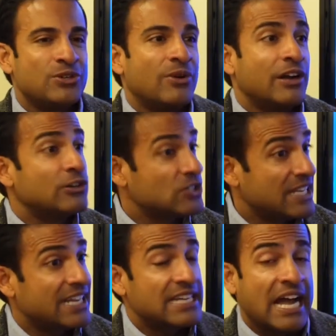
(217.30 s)
to
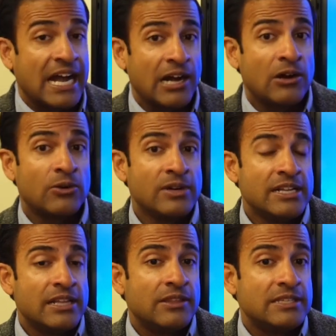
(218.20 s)
understand
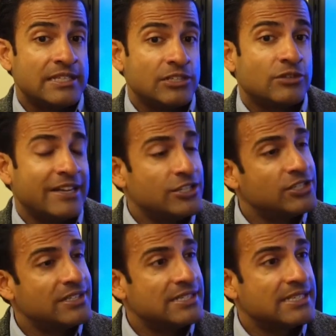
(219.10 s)
how these
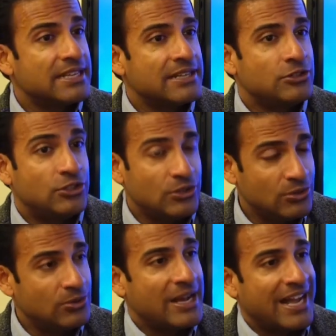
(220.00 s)
interventions
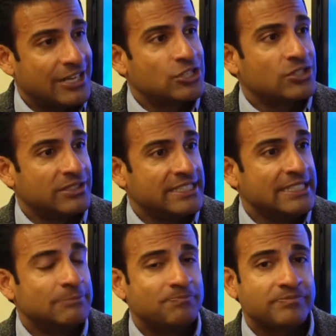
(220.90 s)
do
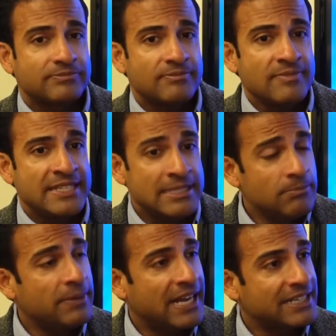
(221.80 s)
actually
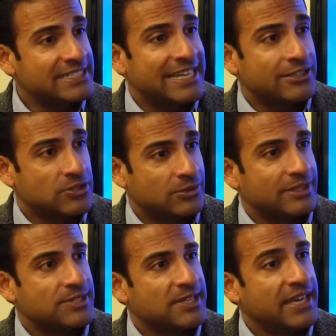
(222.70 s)
impact cancer
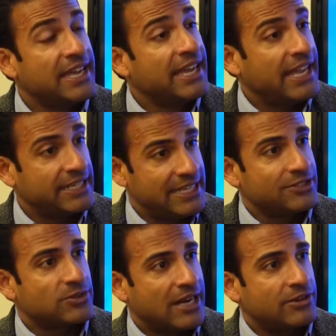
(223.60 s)
risk and
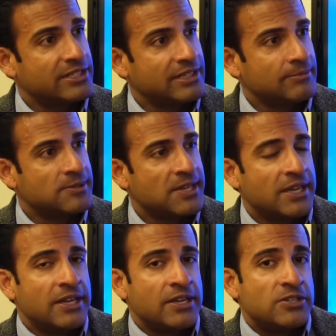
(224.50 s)
cancer outcomes.
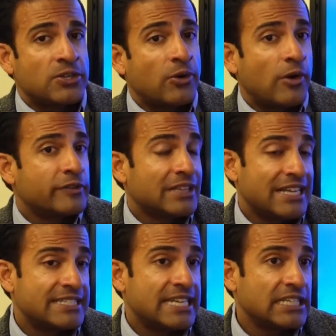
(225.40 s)
So over the
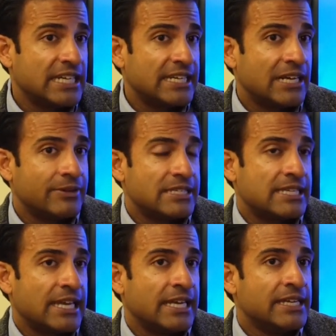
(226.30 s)
last decade, I would
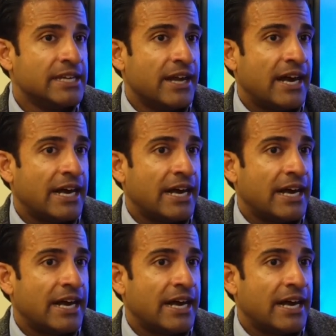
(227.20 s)
say,